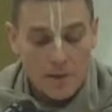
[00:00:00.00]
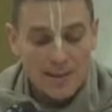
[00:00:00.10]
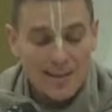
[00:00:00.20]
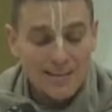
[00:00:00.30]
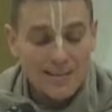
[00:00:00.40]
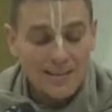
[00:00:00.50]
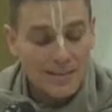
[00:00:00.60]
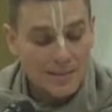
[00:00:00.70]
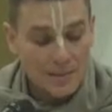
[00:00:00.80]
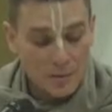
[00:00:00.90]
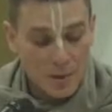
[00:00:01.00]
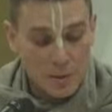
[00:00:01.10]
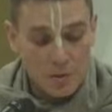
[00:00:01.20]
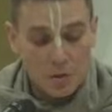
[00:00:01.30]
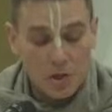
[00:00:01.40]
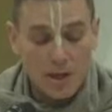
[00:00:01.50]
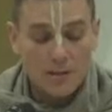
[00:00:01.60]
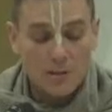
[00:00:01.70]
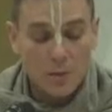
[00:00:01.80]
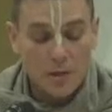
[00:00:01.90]
many instances, they were
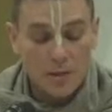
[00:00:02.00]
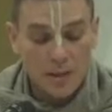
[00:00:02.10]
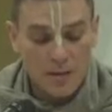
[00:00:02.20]
checked by the